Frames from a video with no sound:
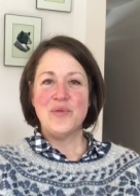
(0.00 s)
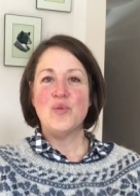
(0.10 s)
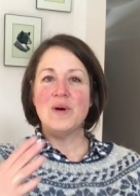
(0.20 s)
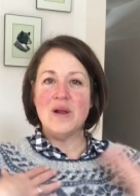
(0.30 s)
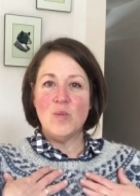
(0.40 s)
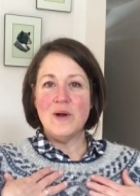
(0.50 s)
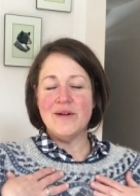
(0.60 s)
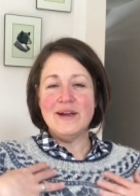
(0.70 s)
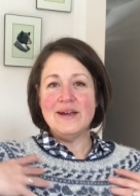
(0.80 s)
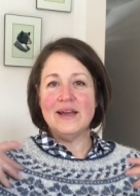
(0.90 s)
What I'm
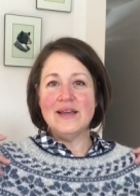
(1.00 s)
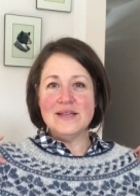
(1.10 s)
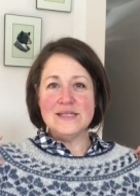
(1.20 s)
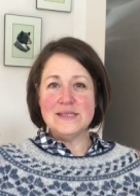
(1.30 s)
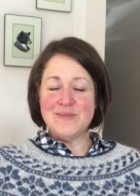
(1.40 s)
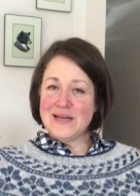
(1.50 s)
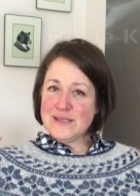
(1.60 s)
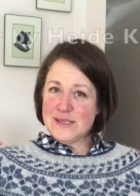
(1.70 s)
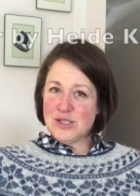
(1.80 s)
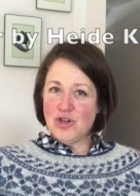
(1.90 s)
wearing is my
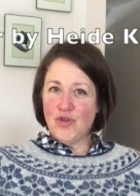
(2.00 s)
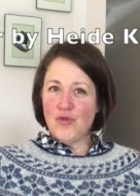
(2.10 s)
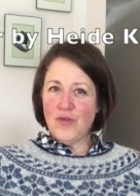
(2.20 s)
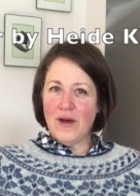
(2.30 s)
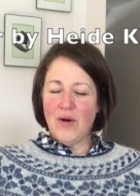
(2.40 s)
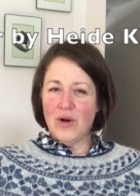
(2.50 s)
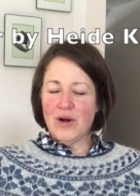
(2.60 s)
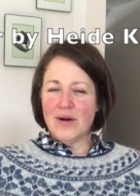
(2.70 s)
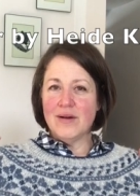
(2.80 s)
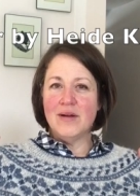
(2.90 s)

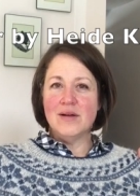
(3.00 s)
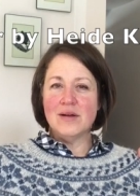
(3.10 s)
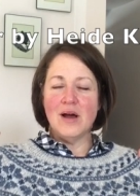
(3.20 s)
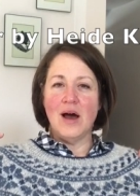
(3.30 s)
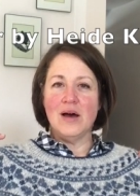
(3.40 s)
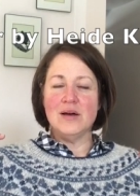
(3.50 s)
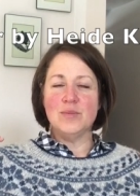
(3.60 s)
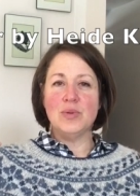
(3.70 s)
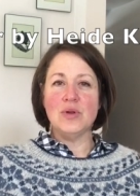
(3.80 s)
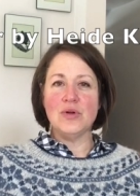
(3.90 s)
Snowflower
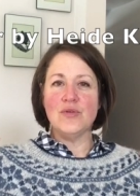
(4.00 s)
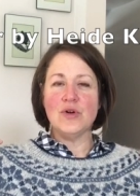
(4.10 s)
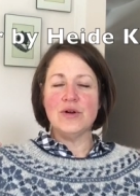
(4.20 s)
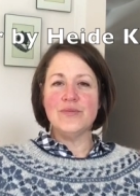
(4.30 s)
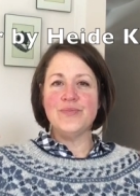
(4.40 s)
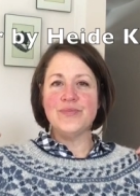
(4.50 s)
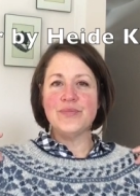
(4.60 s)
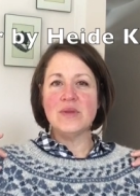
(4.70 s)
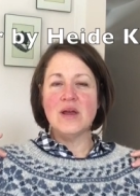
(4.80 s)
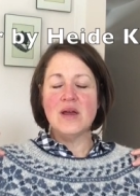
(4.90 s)
pullover
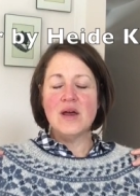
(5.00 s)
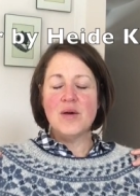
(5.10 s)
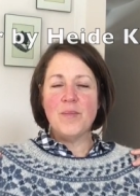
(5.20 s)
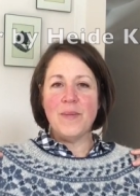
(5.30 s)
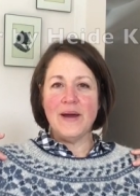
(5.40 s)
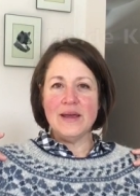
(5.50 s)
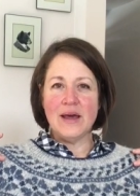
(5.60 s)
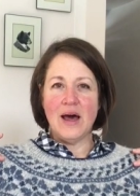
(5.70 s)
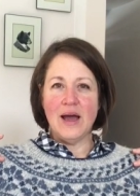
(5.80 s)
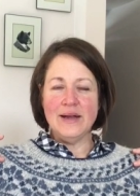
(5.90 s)
by
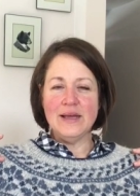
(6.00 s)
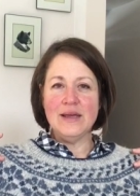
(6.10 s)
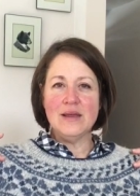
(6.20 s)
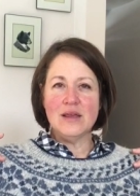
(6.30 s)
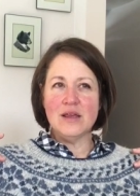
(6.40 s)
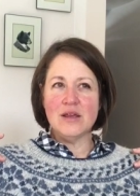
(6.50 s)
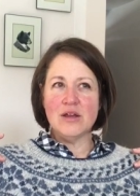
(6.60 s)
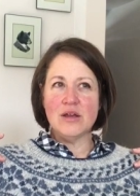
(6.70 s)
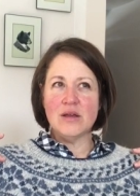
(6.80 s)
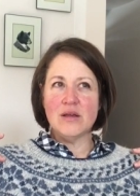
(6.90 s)
Heidi
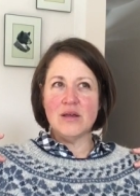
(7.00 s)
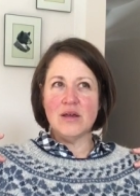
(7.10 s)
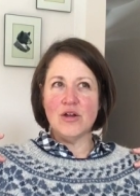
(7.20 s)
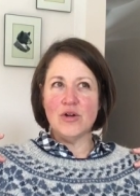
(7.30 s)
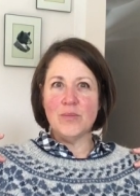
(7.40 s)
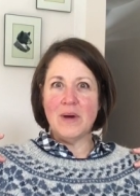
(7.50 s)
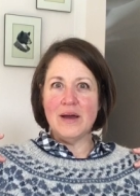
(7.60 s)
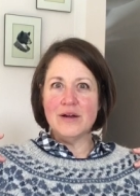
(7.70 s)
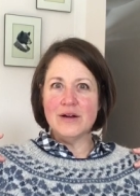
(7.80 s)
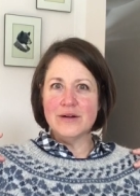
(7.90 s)

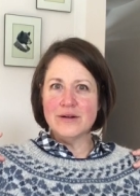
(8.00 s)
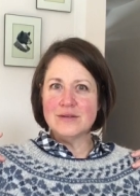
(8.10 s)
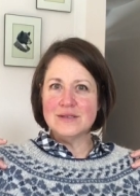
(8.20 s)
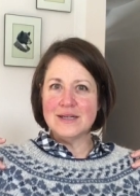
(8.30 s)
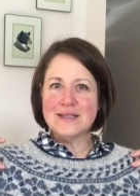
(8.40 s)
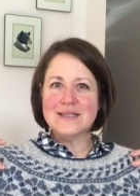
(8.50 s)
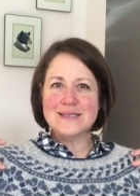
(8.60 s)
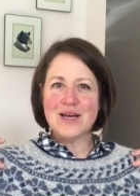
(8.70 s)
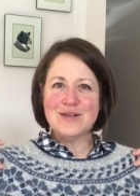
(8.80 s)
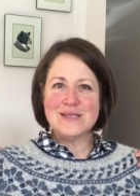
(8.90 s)
Kiermaier, I think is
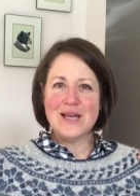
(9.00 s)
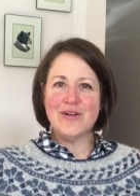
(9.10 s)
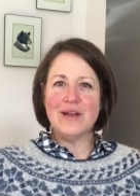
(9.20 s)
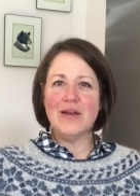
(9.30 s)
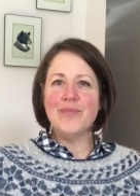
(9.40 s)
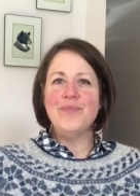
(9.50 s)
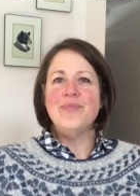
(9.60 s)
how you say her name.